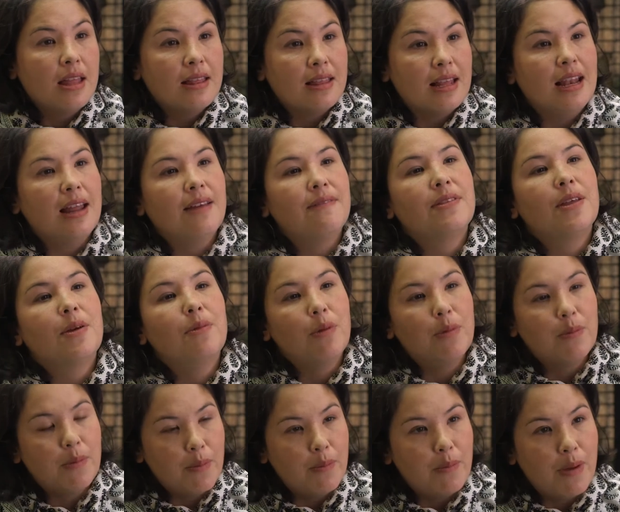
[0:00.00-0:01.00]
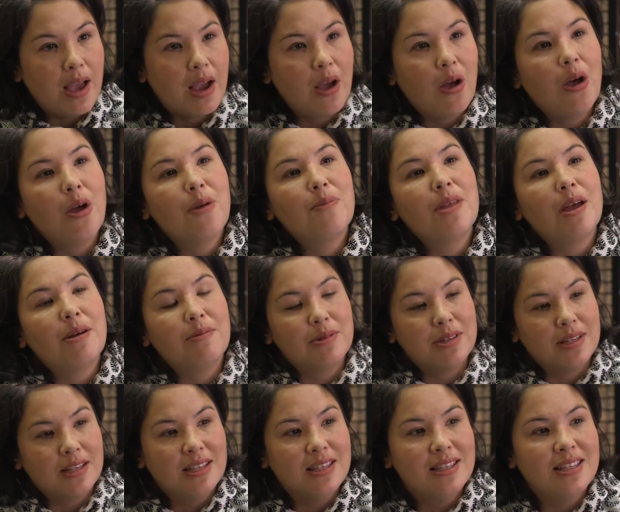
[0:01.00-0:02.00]
They left their women back home. That
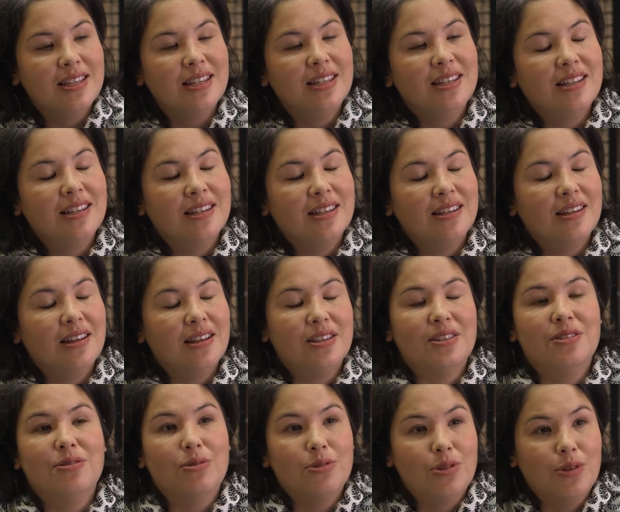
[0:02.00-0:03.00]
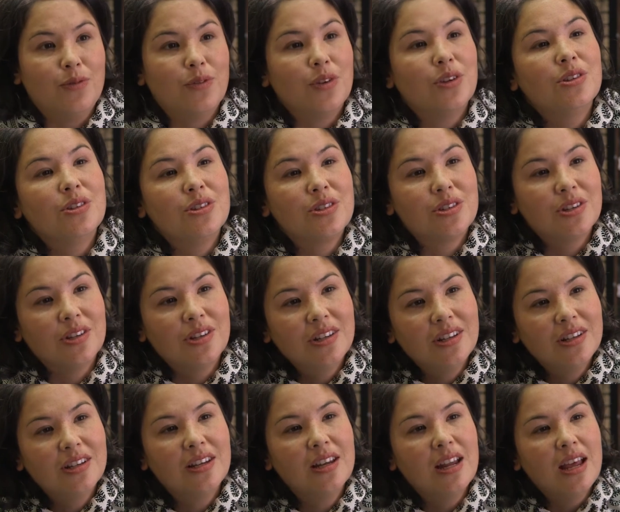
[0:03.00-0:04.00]
was considered a source of
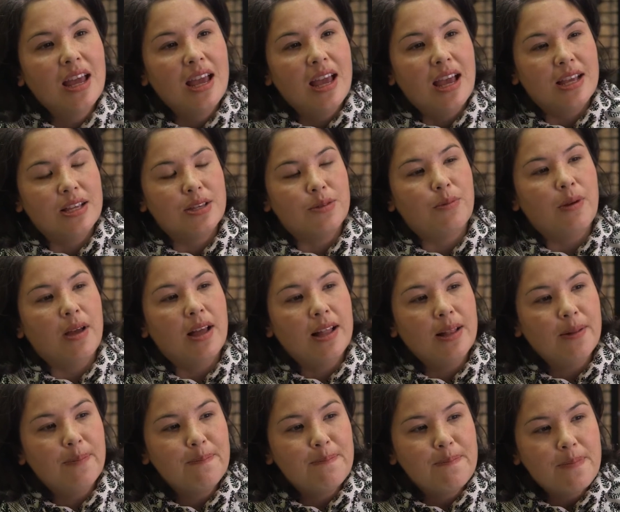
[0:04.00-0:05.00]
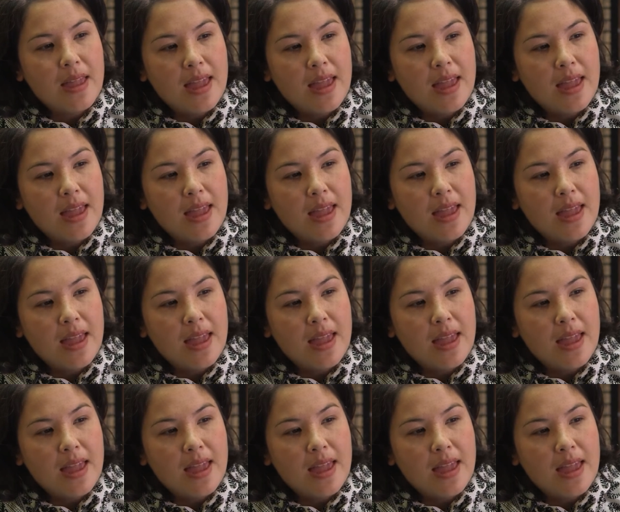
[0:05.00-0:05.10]
concern as well.